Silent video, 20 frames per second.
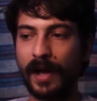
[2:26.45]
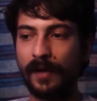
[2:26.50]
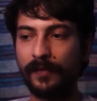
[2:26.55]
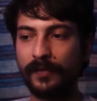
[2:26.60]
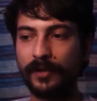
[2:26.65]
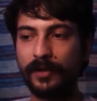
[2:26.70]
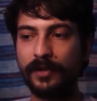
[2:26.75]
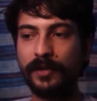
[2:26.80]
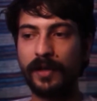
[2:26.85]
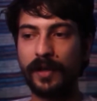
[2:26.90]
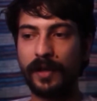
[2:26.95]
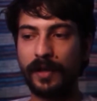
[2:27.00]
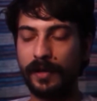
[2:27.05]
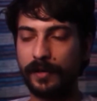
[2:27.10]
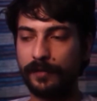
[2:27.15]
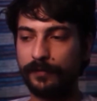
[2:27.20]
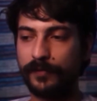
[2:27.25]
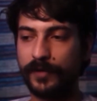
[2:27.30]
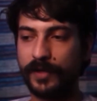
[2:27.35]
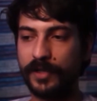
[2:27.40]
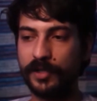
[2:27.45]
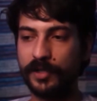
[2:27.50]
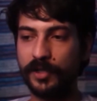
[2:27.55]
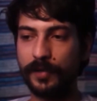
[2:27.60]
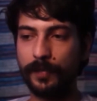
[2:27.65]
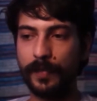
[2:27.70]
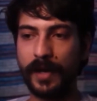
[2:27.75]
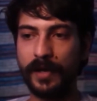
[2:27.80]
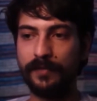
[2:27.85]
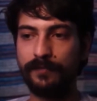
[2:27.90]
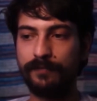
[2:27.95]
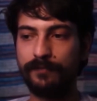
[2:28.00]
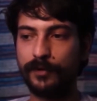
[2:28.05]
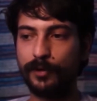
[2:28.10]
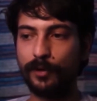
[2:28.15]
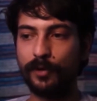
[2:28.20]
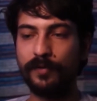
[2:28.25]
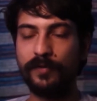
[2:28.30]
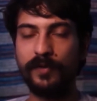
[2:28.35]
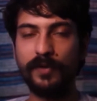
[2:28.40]
After finishing my
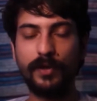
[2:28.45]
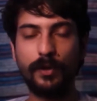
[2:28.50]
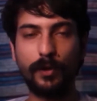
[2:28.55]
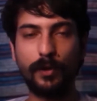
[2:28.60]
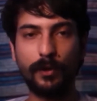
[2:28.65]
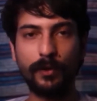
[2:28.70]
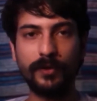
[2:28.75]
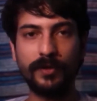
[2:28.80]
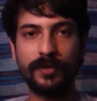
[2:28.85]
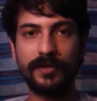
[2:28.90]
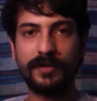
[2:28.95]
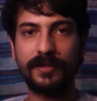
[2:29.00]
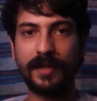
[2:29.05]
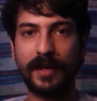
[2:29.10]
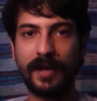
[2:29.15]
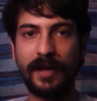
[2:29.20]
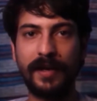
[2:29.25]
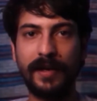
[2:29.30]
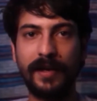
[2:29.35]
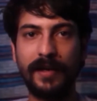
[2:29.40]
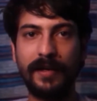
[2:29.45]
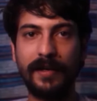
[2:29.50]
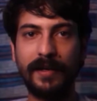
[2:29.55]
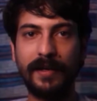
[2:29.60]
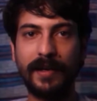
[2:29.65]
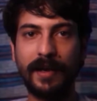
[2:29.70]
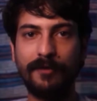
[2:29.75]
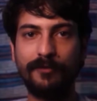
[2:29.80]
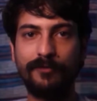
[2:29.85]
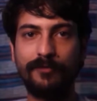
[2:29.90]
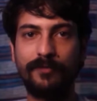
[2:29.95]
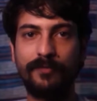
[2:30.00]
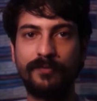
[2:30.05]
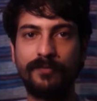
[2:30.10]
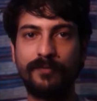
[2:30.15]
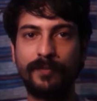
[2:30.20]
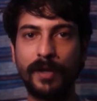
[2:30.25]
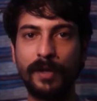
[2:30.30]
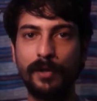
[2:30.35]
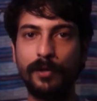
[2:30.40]
photography course, I have
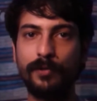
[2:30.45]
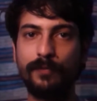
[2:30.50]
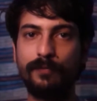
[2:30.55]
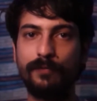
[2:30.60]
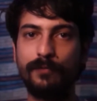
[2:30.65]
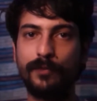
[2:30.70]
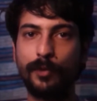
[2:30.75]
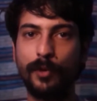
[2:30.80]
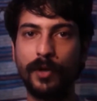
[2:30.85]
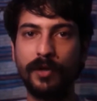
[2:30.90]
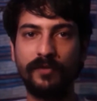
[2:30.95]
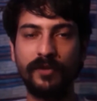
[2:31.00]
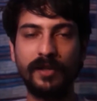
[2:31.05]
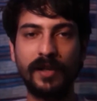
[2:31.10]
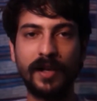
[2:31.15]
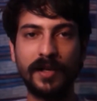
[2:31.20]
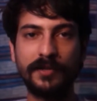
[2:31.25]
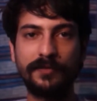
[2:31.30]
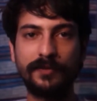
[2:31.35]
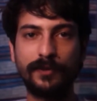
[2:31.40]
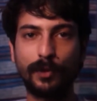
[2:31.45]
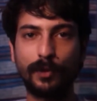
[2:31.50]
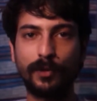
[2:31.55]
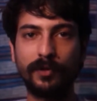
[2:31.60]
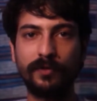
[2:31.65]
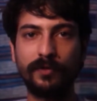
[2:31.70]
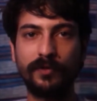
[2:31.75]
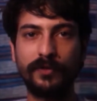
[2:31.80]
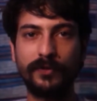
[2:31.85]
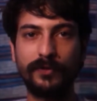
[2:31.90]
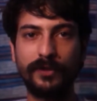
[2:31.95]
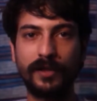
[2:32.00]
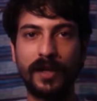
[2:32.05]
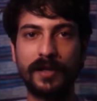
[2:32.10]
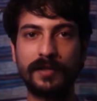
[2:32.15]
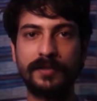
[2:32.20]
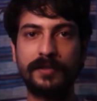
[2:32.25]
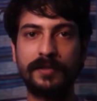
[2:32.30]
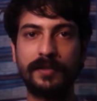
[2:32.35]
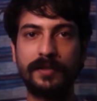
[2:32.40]
been doing freelance photography for the
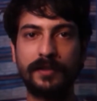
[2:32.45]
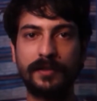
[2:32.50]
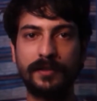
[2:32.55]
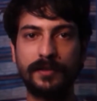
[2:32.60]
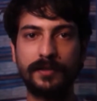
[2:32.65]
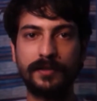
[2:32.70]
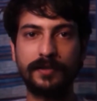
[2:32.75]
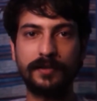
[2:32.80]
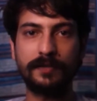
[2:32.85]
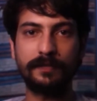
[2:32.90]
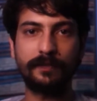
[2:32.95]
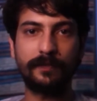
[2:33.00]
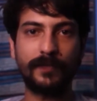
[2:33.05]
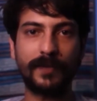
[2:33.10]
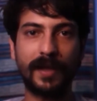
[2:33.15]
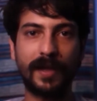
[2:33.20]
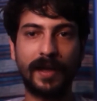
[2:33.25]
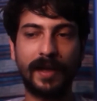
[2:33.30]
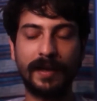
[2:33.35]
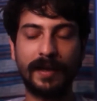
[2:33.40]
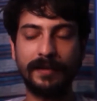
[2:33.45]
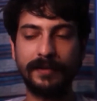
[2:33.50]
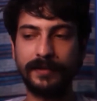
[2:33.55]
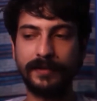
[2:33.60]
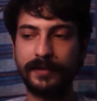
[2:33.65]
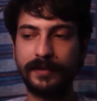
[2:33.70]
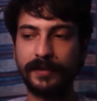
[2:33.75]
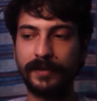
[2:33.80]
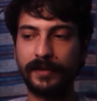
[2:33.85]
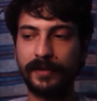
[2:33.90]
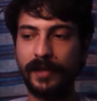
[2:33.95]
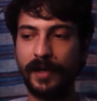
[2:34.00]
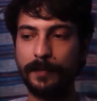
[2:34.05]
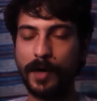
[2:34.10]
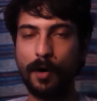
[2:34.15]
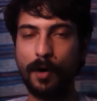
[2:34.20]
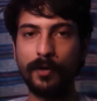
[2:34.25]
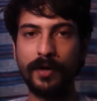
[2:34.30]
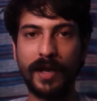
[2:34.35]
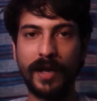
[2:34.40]
last 3 years, and
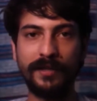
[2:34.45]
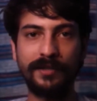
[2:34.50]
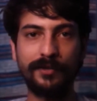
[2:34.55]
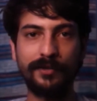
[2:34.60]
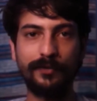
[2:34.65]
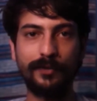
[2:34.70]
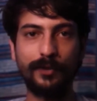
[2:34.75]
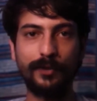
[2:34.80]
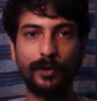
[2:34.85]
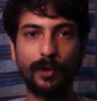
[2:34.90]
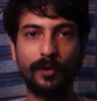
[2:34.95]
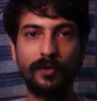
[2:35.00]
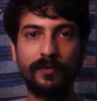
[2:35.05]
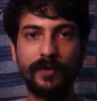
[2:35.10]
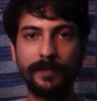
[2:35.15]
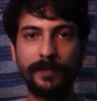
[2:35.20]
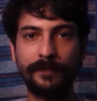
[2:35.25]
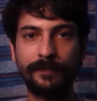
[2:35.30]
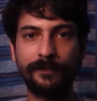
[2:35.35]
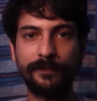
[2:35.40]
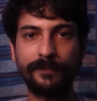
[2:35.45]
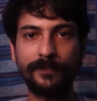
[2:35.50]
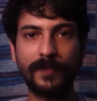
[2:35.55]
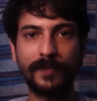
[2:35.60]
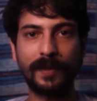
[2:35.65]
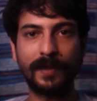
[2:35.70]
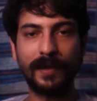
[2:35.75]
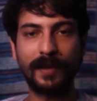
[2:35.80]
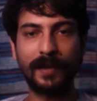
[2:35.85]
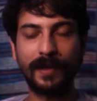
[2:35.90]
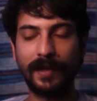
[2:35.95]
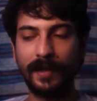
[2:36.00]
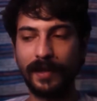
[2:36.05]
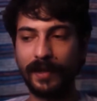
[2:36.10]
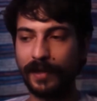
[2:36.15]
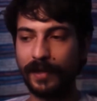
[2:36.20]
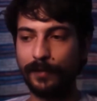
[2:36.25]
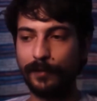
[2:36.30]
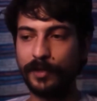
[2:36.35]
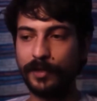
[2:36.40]
I'm now an astrophotographer,
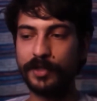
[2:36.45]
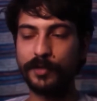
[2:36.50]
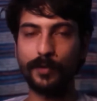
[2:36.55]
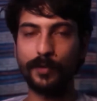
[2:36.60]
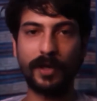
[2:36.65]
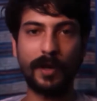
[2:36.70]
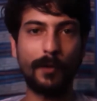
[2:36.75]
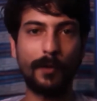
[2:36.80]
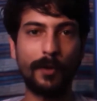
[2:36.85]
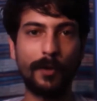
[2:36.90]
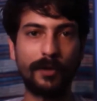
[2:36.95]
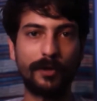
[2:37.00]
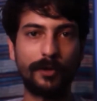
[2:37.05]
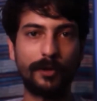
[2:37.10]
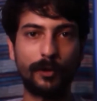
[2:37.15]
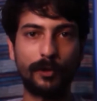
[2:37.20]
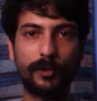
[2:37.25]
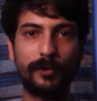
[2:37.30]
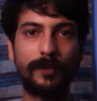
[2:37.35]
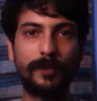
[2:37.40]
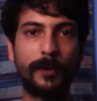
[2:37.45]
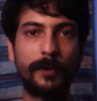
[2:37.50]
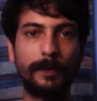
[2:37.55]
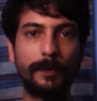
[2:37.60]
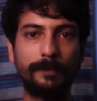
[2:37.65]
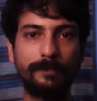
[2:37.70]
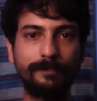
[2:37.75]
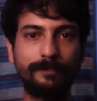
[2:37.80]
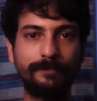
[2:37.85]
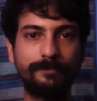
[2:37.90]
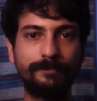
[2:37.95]
which is what I want to talk to you about.